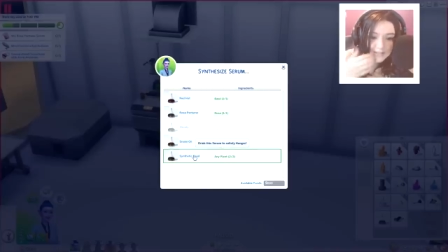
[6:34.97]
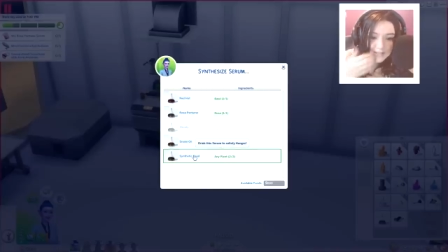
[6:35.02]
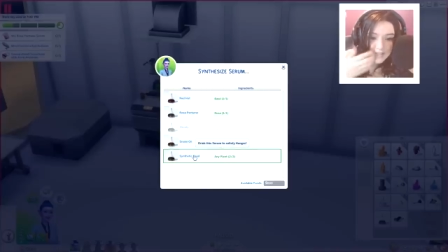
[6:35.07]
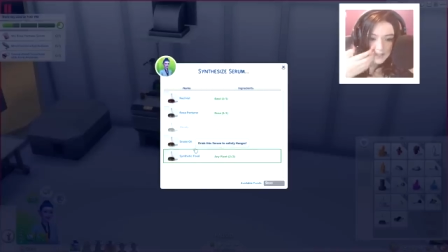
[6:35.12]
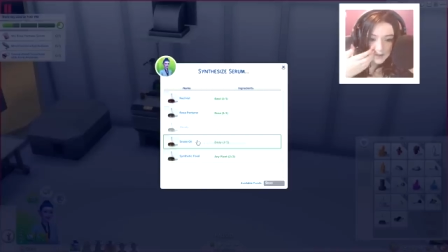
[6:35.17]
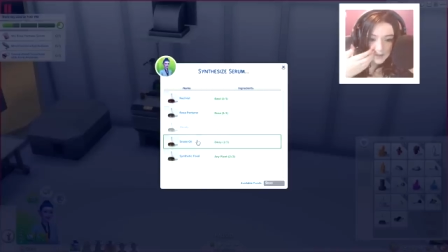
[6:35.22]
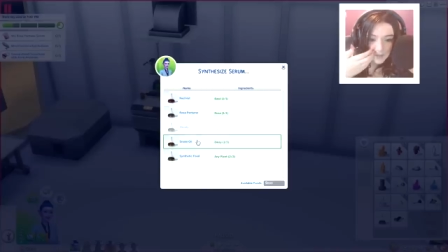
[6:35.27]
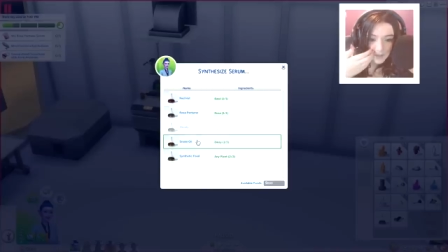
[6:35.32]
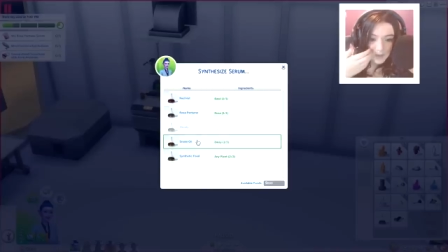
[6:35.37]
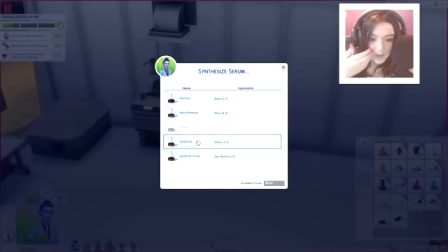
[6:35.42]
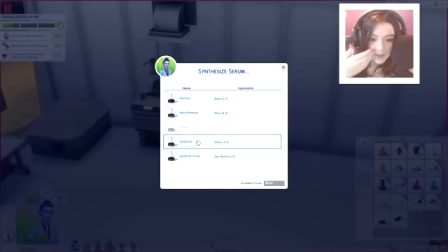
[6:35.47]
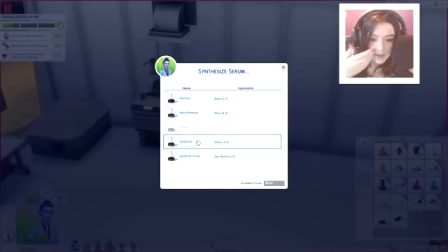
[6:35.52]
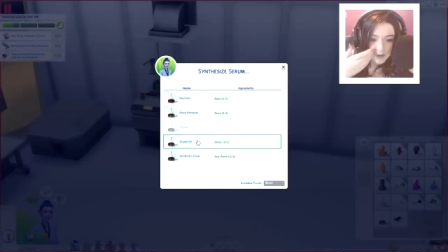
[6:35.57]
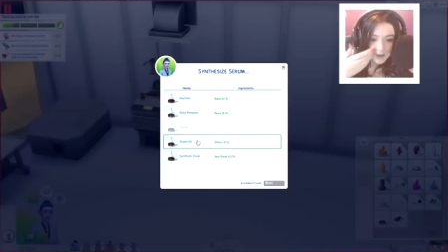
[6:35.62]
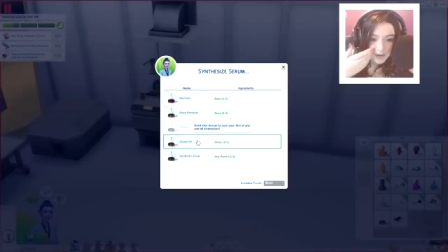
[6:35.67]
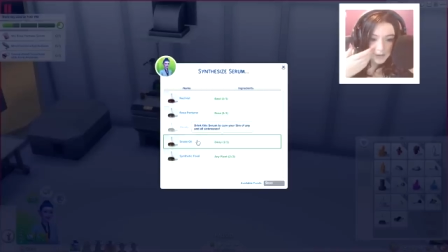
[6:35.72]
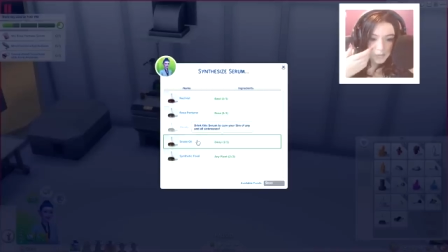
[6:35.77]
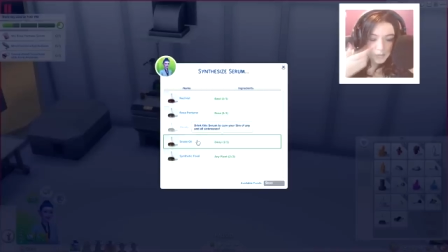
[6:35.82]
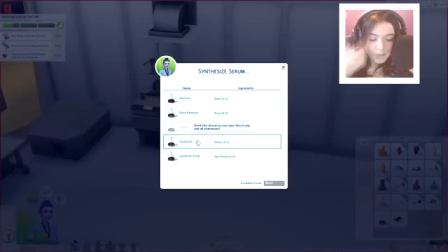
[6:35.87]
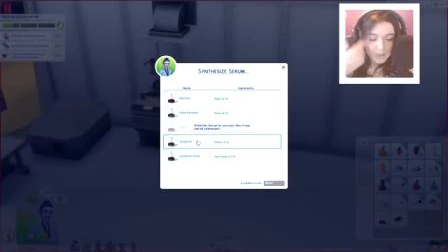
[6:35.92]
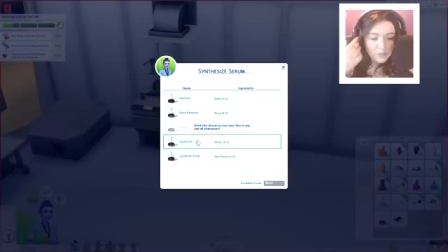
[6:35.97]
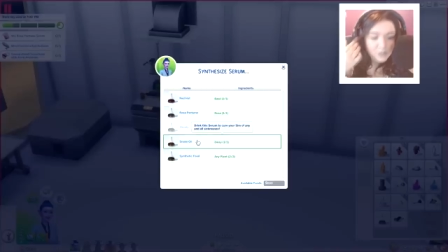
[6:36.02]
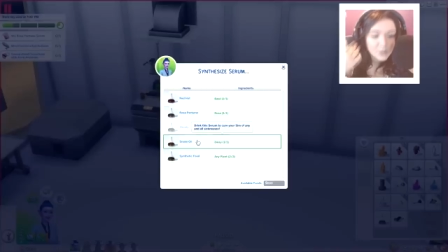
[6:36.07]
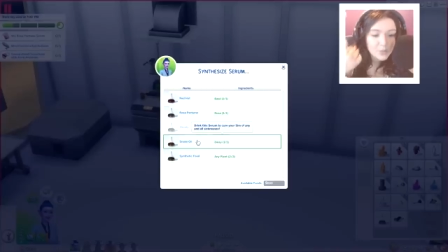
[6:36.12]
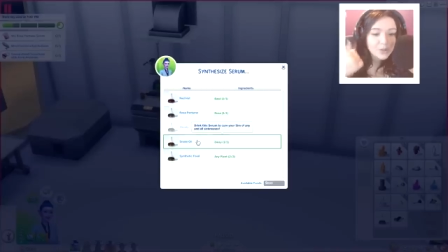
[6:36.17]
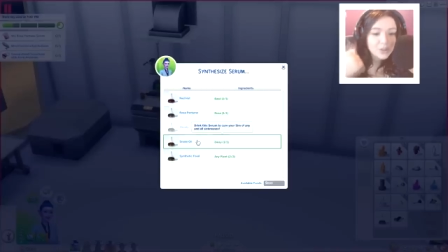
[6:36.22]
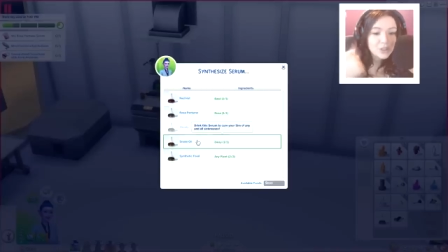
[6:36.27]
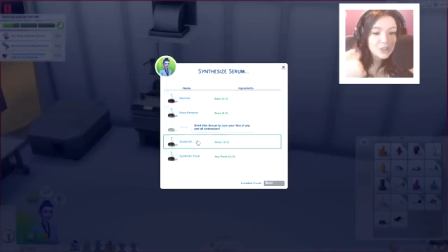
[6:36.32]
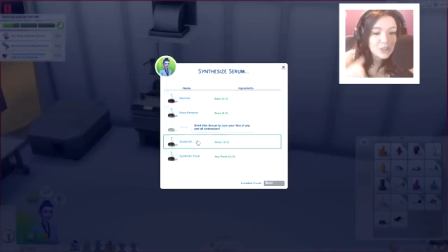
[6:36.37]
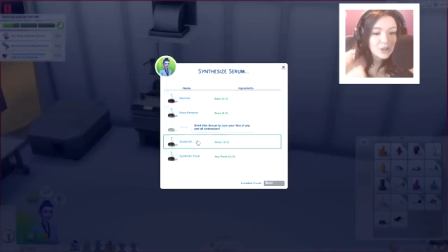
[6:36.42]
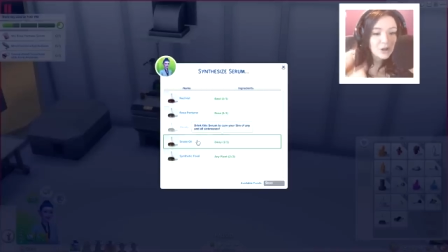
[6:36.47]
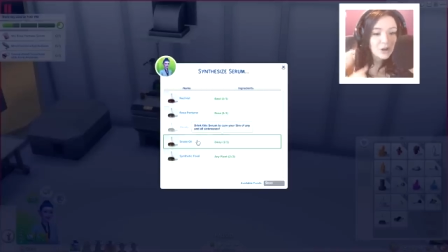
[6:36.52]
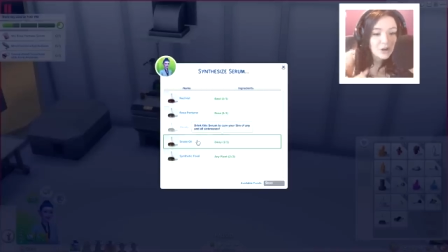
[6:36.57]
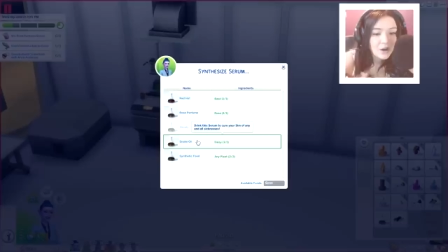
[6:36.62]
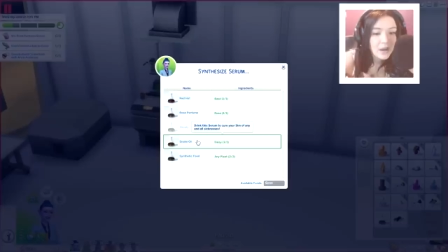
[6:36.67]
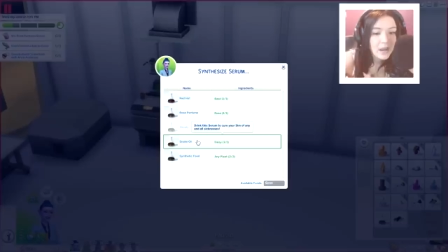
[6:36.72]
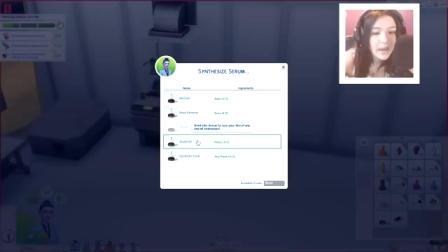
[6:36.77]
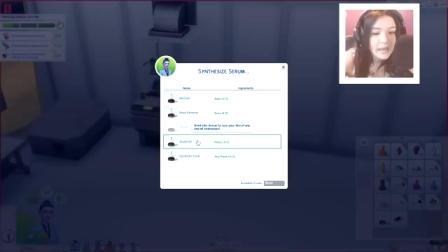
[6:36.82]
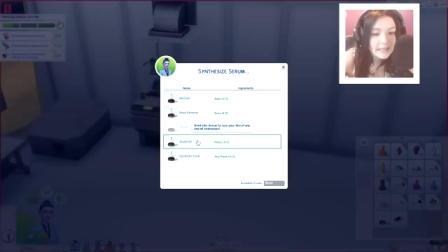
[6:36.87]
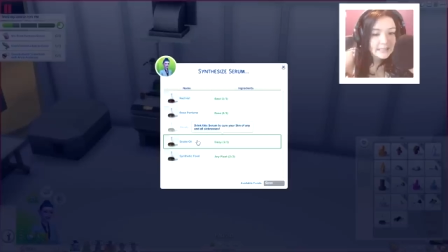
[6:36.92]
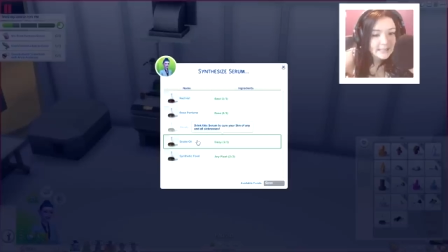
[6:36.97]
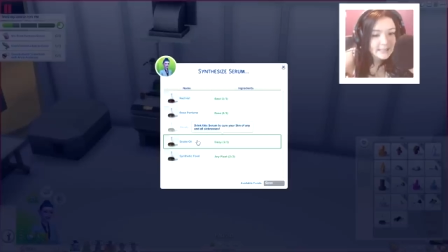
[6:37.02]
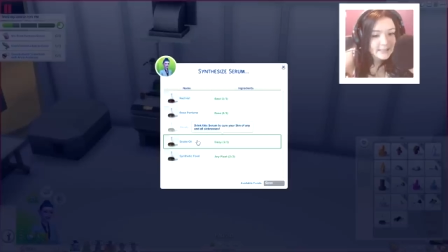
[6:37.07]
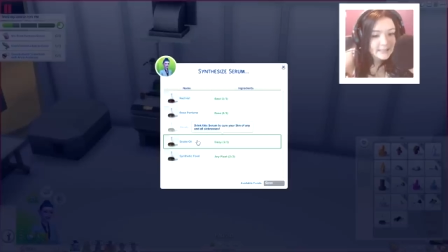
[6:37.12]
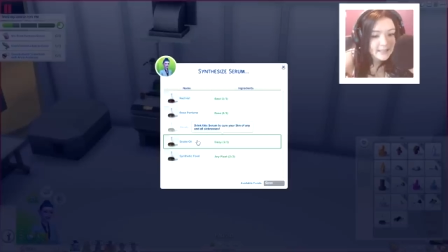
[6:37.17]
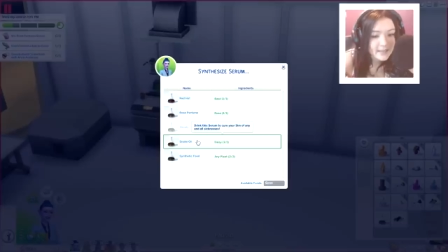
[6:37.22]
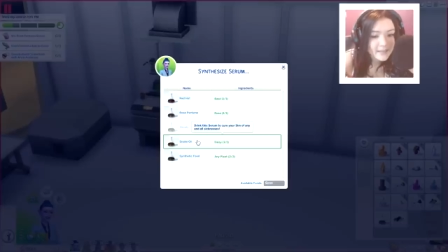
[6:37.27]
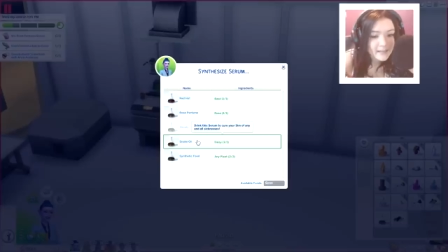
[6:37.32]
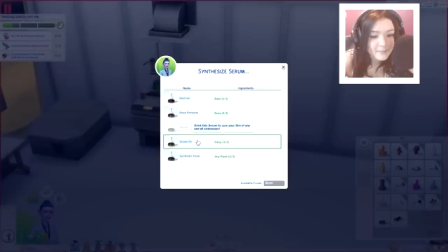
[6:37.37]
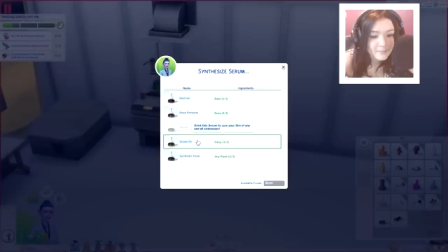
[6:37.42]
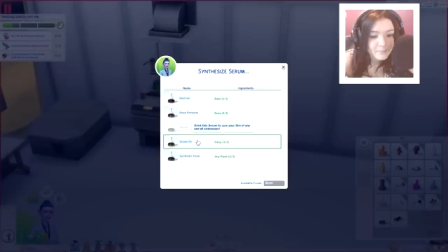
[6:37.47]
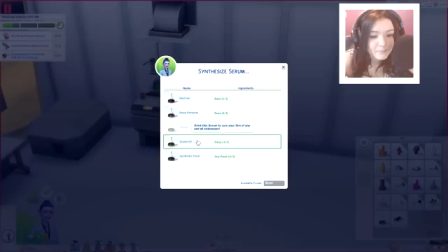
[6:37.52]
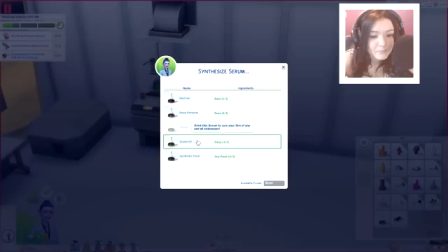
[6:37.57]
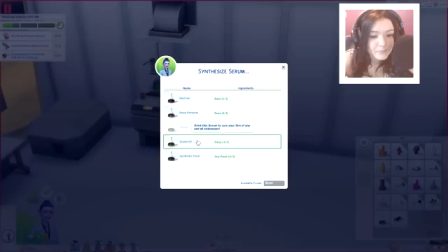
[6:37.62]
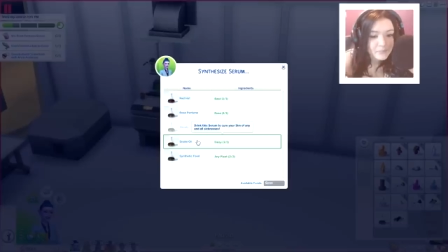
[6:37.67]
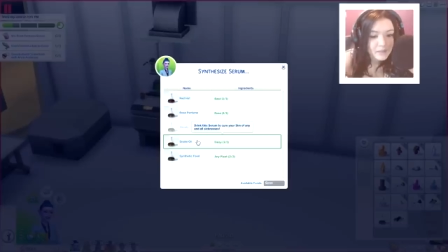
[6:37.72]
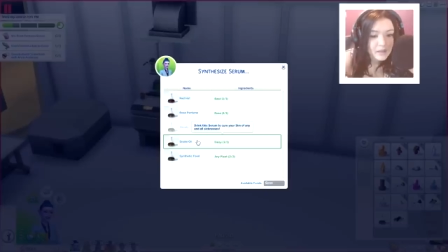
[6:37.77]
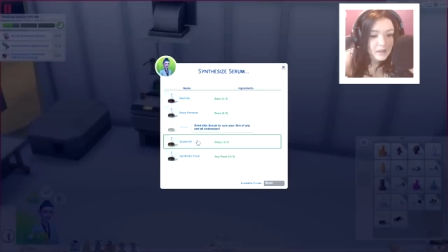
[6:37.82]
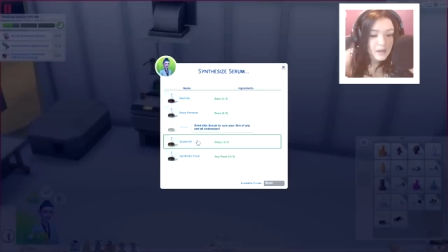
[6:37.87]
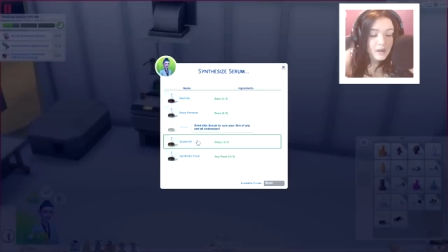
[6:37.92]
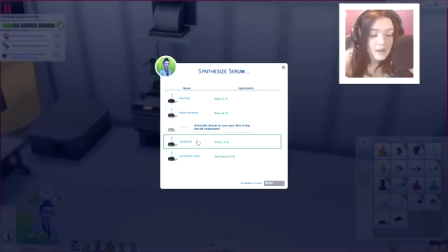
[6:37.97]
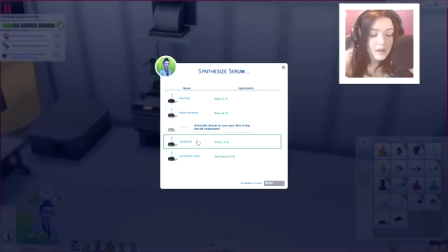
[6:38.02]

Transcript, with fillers: snake oil, which would cure any sim